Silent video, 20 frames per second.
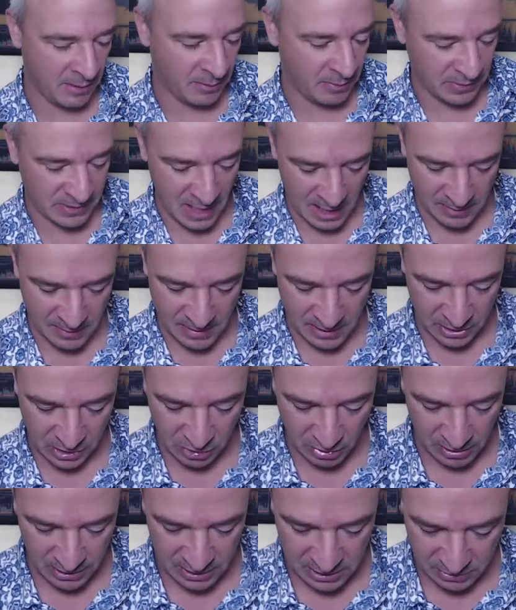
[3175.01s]
Talk about a
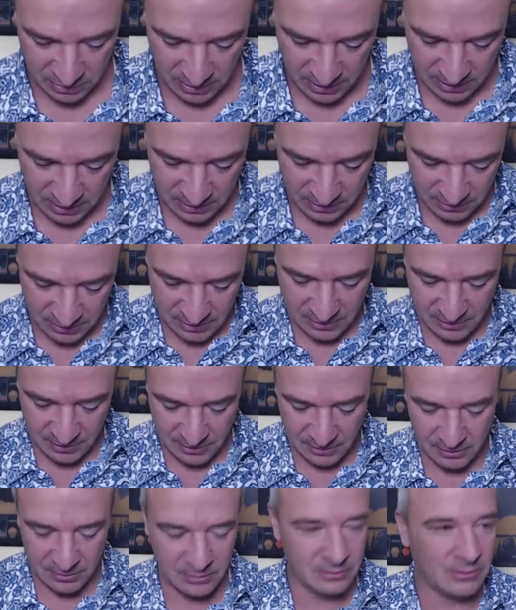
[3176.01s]
short squeeze.
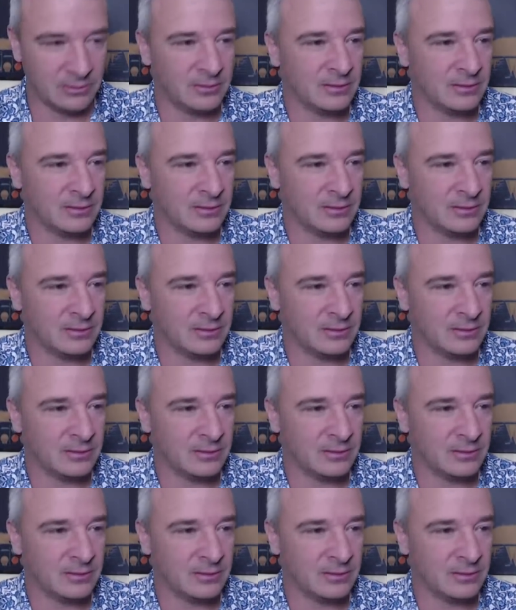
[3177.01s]
Woo!